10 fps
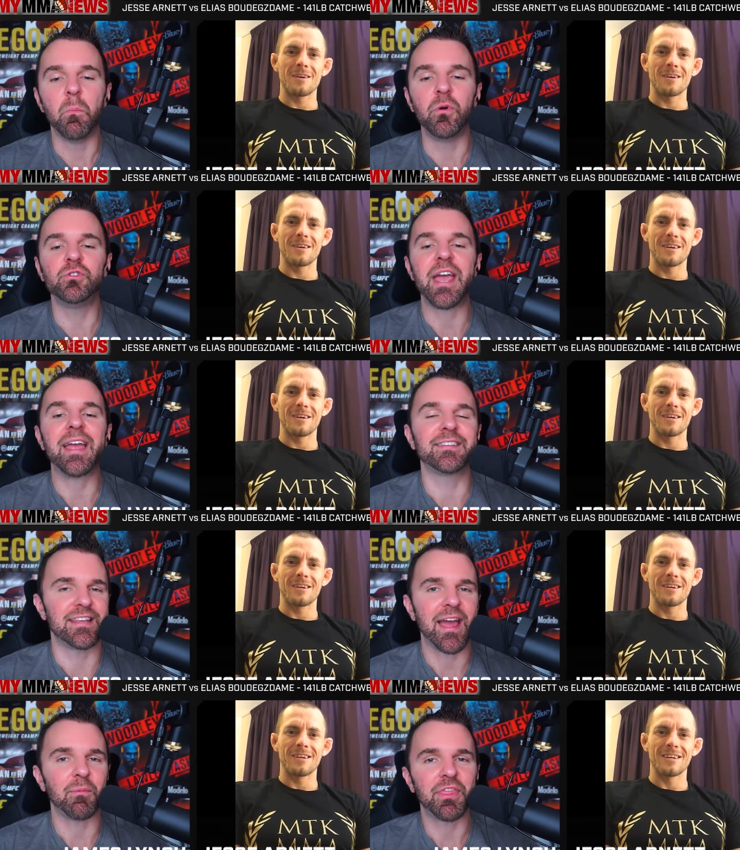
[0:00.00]

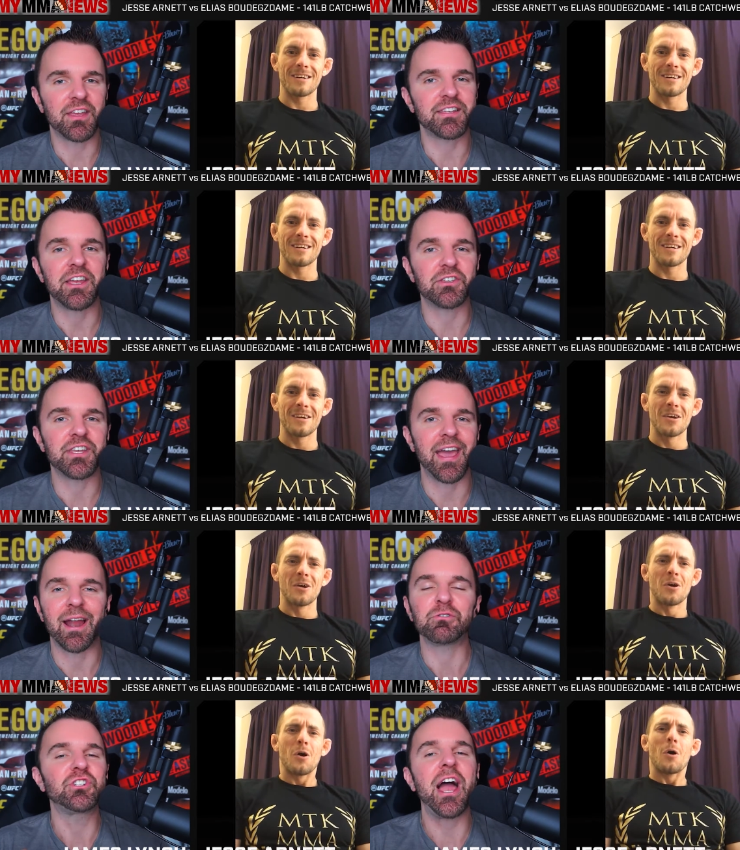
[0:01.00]
Speaker 1: Boudegzdame, I think is how you say it. I
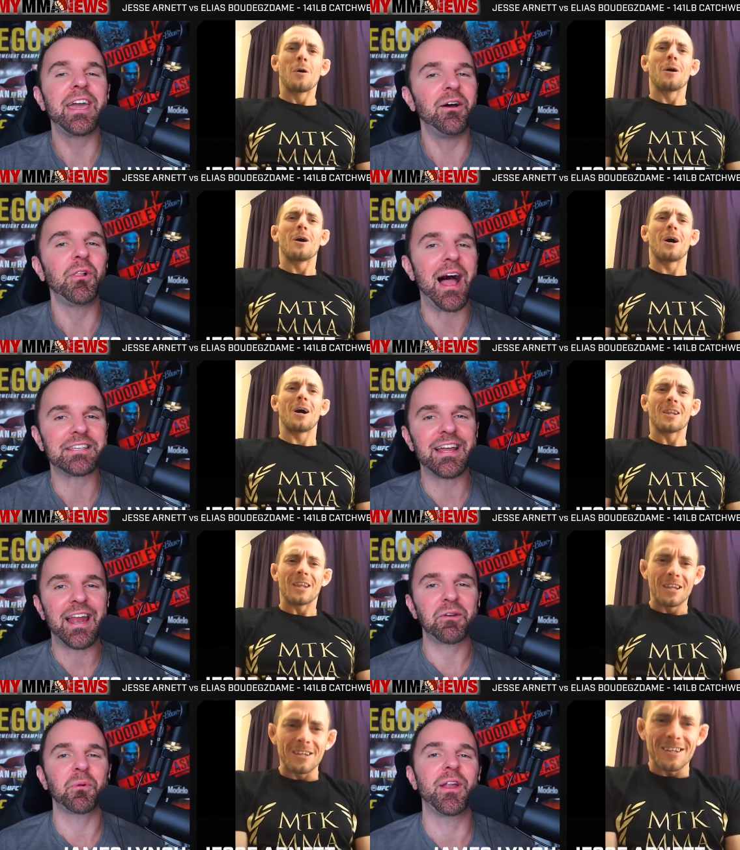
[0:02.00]
was checking out last night
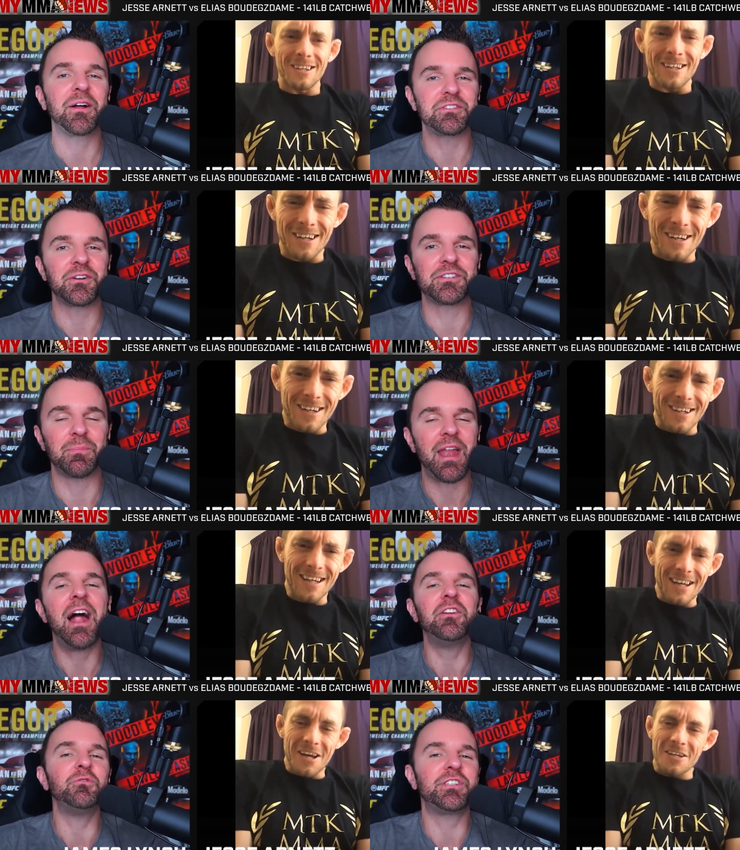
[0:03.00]
how to pronounce it or something. How
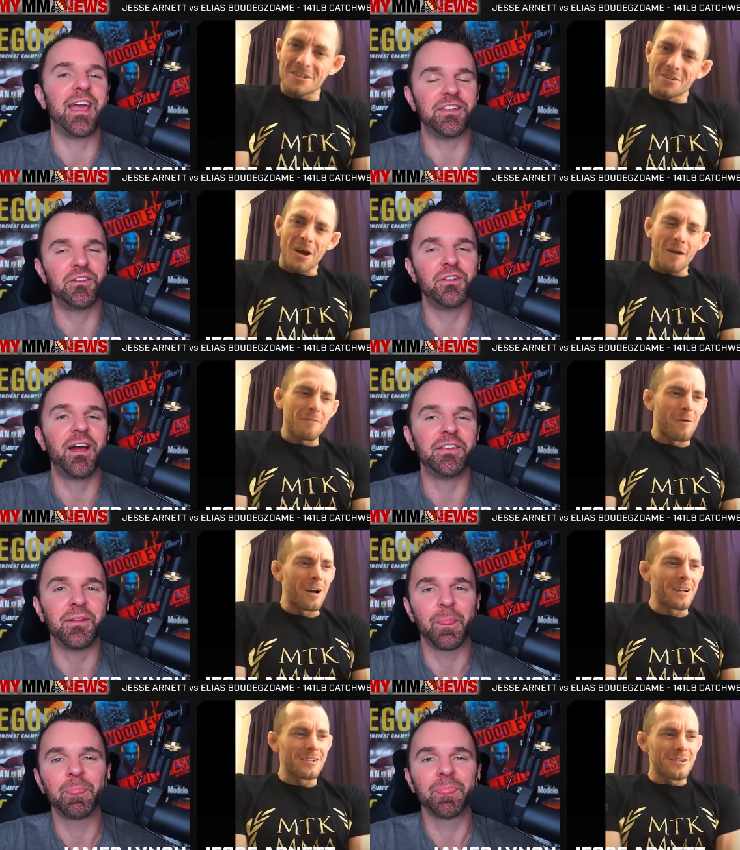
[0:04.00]
do you say it? You, you know, you...
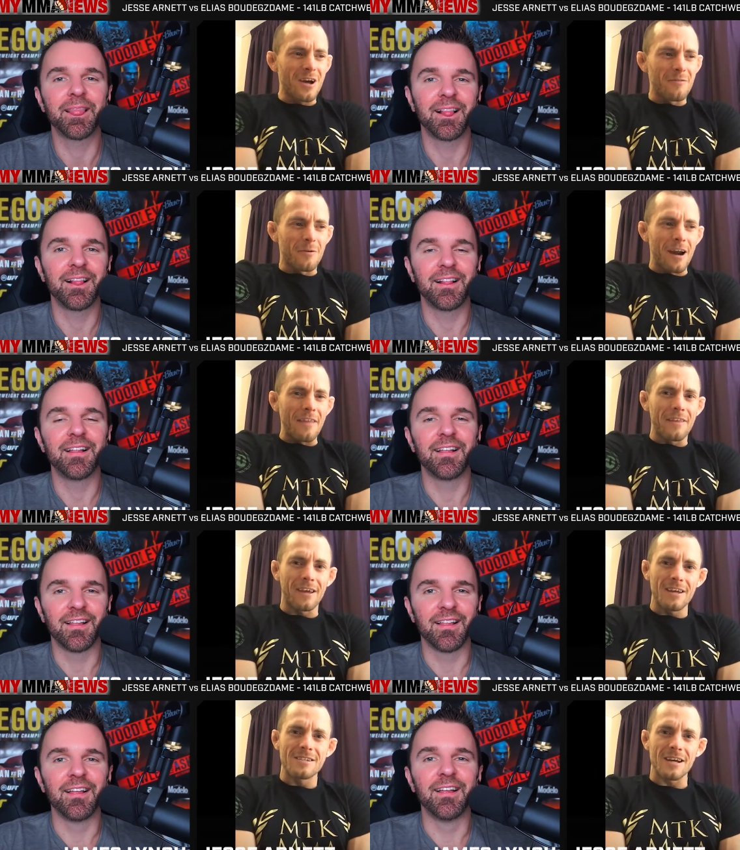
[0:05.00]
Speaker 2: tough one. I
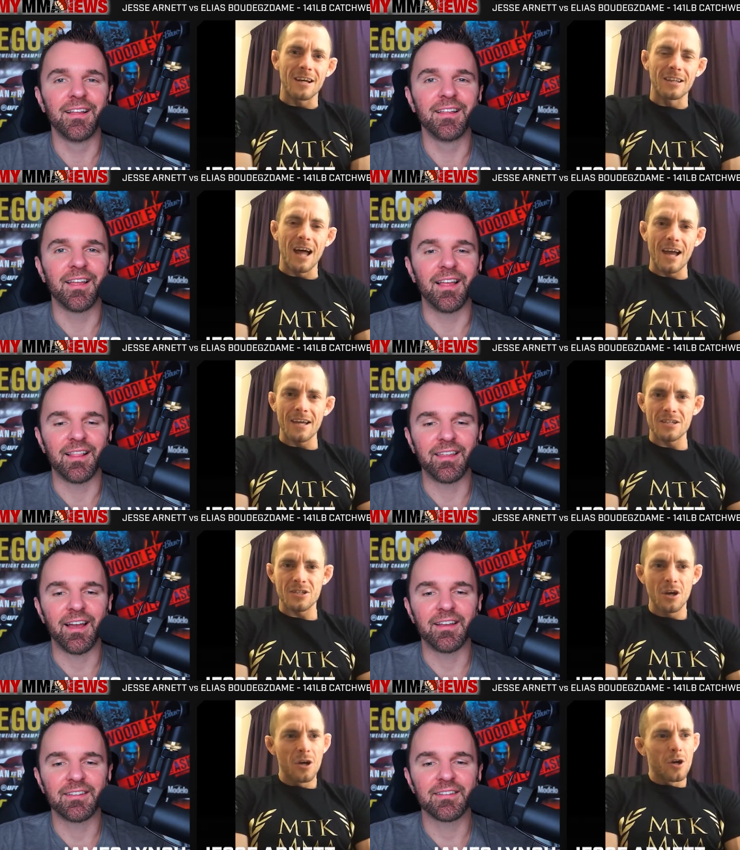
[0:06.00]
think it's
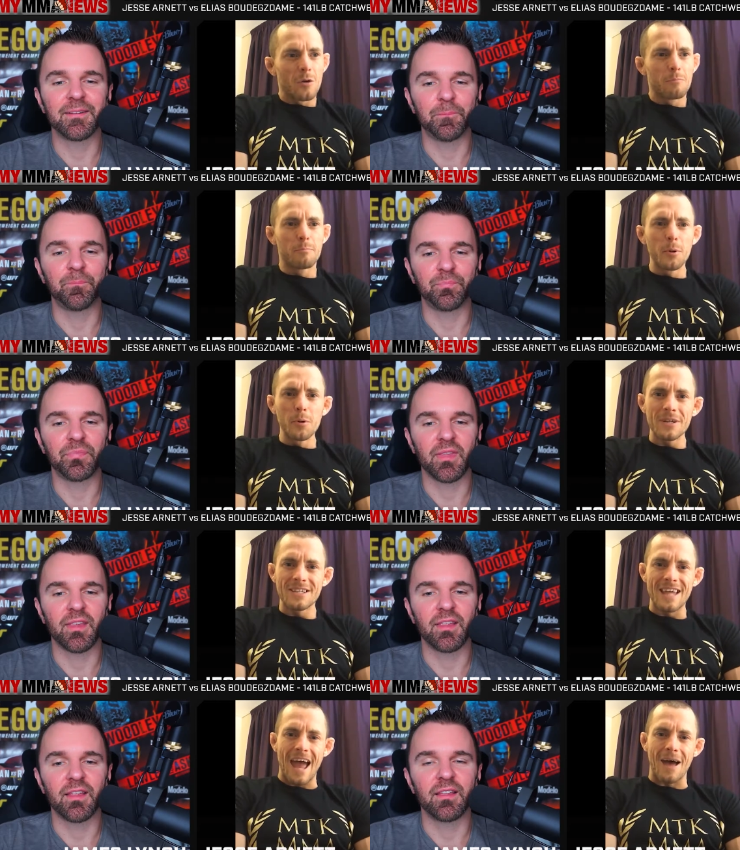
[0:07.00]
Elias
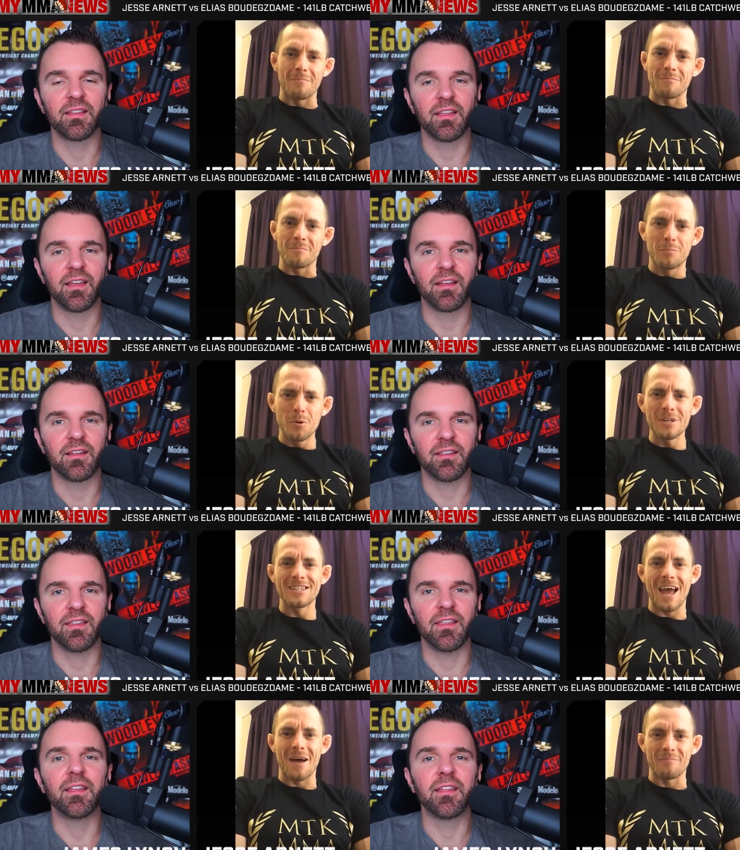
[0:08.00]
Budezam.
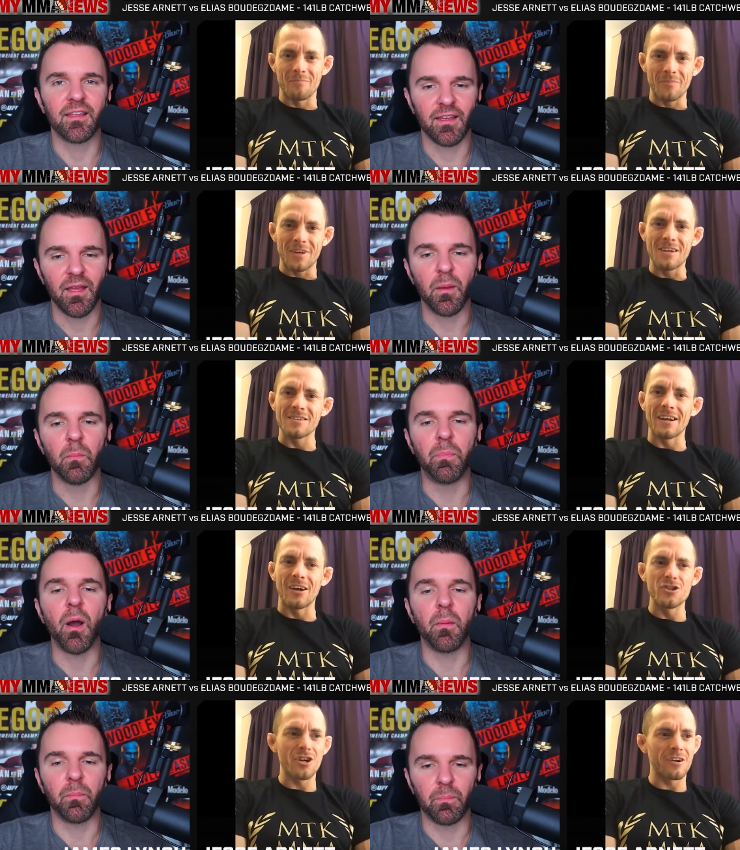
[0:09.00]
Budezam. He's an
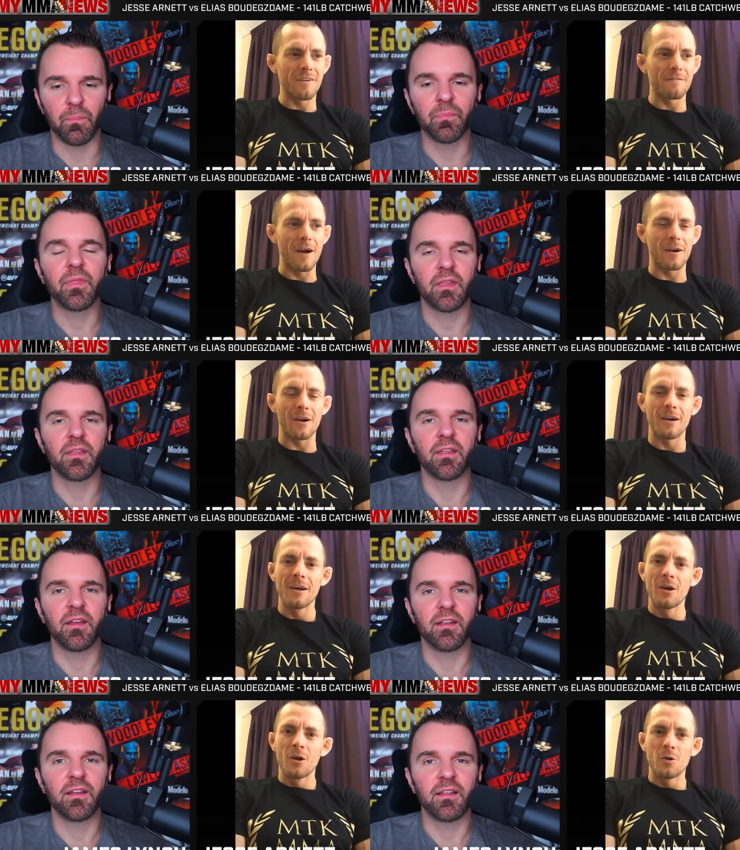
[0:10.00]
Algerian fighter